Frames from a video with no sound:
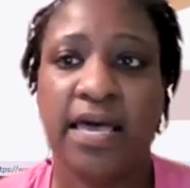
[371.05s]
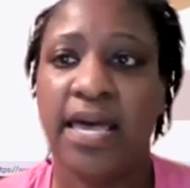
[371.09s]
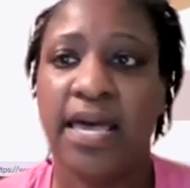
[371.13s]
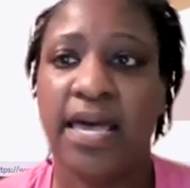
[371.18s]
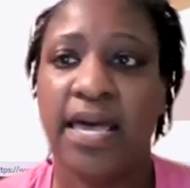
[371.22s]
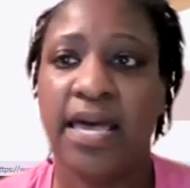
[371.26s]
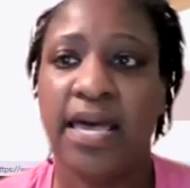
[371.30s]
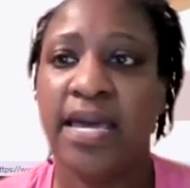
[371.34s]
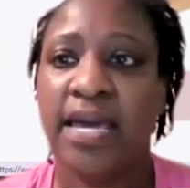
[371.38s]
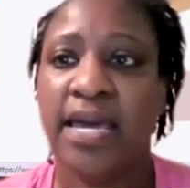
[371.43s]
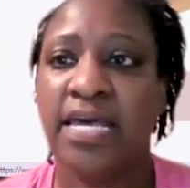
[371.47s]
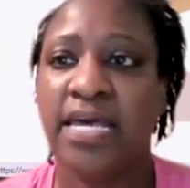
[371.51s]

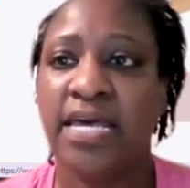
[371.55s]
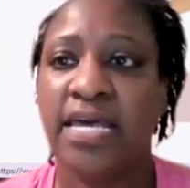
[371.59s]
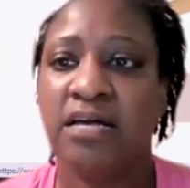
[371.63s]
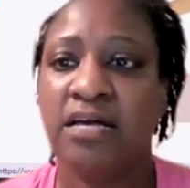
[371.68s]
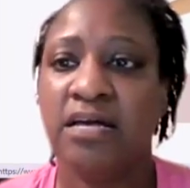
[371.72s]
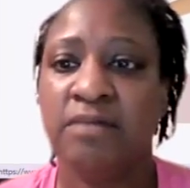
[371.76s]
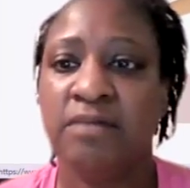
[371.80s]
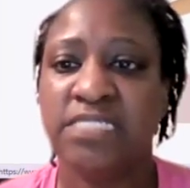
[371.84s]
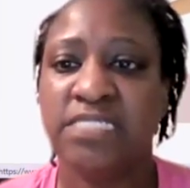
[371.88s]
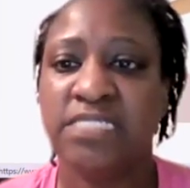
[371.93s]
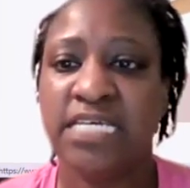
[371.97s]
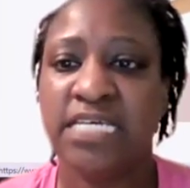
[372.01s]
And it
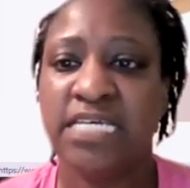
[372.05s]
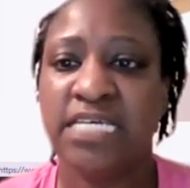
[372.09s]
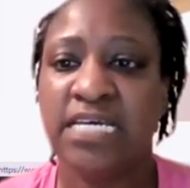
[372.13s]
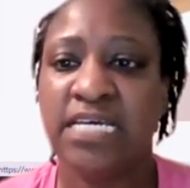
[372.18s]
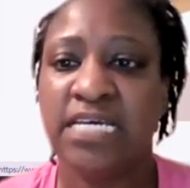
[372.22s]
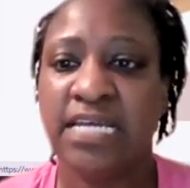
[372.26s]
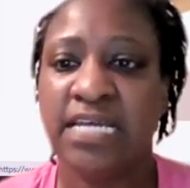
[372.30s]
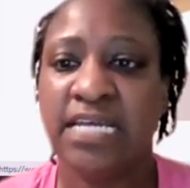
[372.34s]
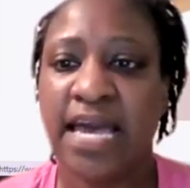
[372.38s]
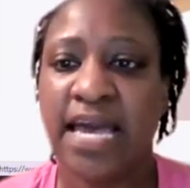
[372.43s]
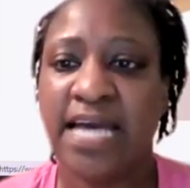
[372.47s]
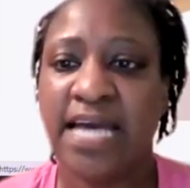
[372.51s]
comes
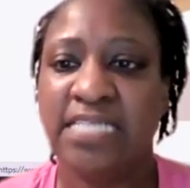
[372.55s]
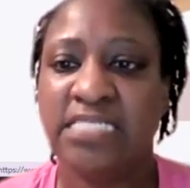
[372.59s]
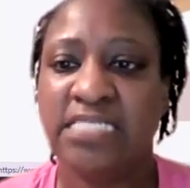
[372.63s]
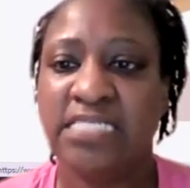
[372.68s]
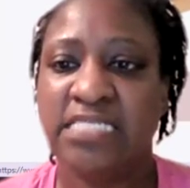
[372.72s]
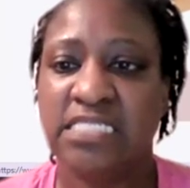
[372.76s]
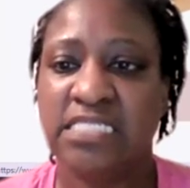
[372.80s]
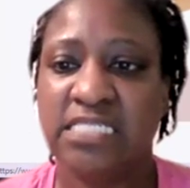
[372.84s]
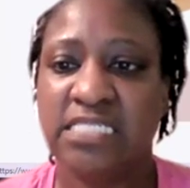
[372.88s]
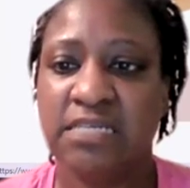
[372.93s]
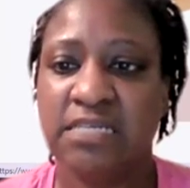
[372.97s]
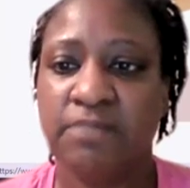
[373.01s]
in as
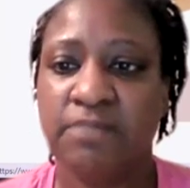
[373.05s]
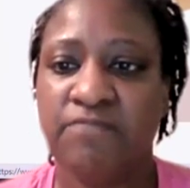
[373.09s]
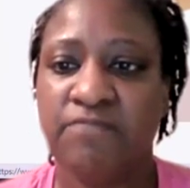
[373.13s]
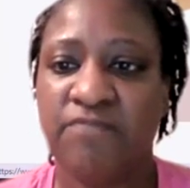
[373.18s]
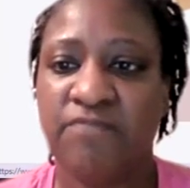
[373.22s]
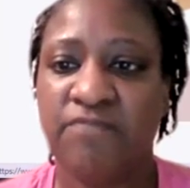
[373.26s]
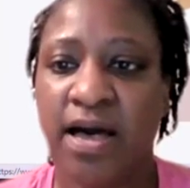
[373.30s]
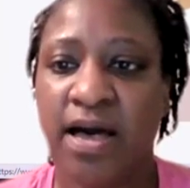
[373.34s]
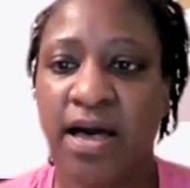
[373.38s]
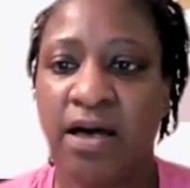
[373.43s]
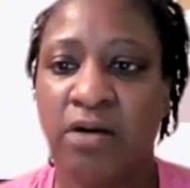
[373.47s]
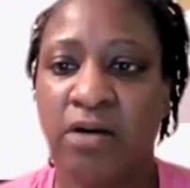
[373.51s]
a zip
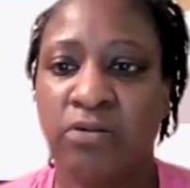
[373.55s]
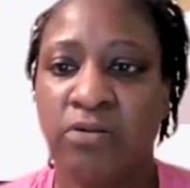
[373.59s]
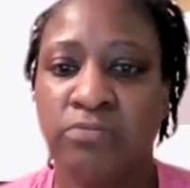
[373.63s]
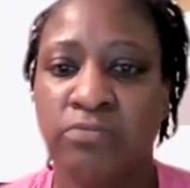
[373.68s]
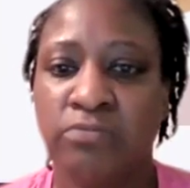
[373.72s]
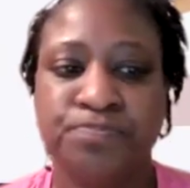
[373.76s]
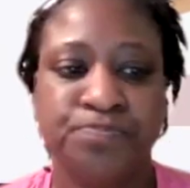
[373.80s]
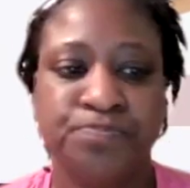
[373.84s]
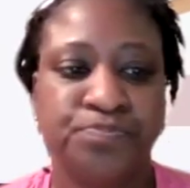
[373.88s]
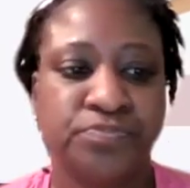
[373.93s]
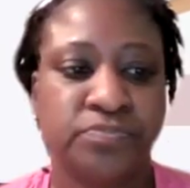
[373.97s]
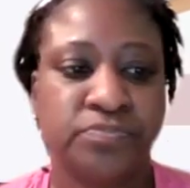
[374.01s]

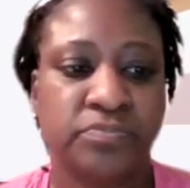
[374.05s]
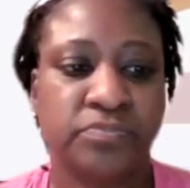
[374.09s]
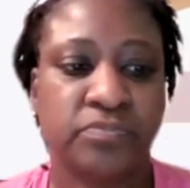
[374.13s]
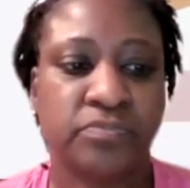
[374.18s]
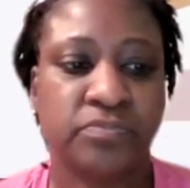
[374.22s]
file.